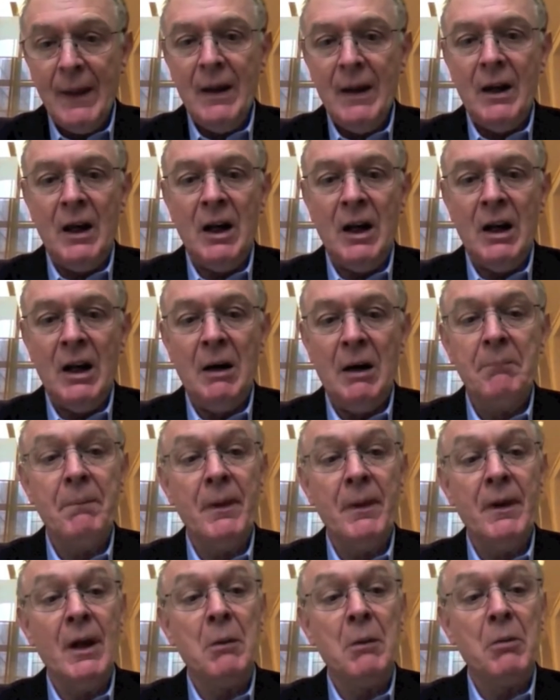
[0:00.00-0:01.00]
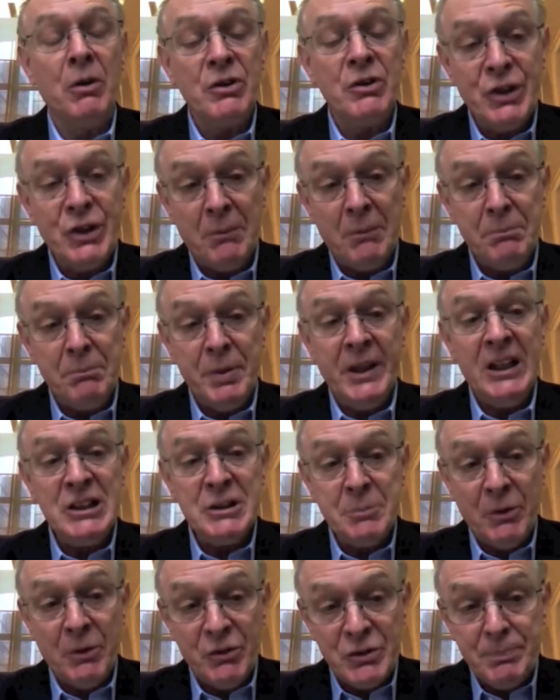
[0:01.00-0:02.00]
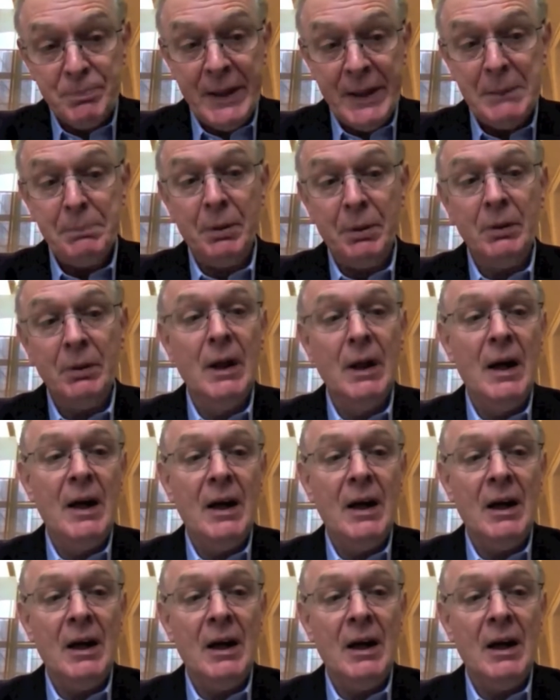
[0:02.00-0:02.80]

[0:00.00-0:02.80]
amongst companies, amongst people,